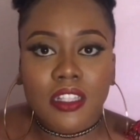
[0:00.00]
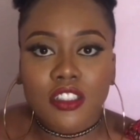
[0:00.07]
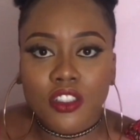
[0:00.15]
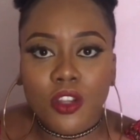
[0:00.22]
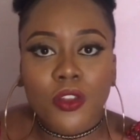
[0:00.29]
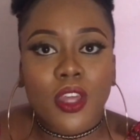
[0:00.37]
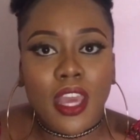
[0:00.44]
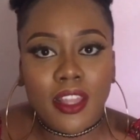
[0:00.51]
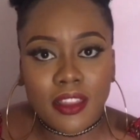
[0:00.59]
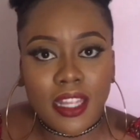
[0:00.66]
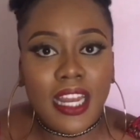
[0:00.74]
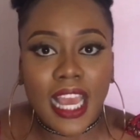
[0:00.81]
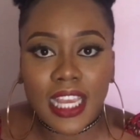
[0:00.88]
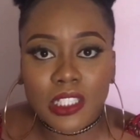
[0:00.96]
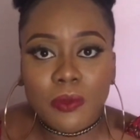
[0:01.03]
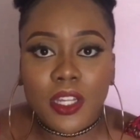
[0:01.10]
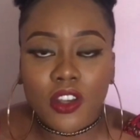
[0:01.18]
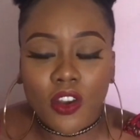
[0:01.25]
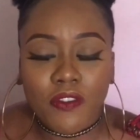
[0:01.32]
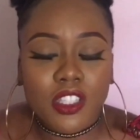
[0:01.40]
you know, they liked where
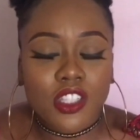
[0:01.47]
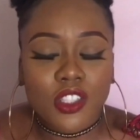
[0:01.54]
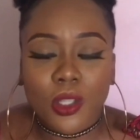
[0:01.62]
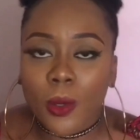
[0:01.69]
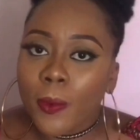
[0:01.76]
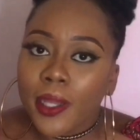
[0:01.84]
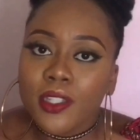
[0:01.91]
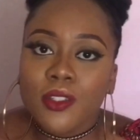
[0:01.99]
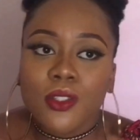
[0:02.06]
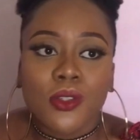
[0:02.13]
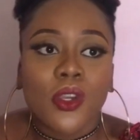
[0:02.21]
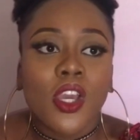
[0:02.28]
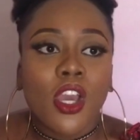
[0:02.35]
the conversation went to.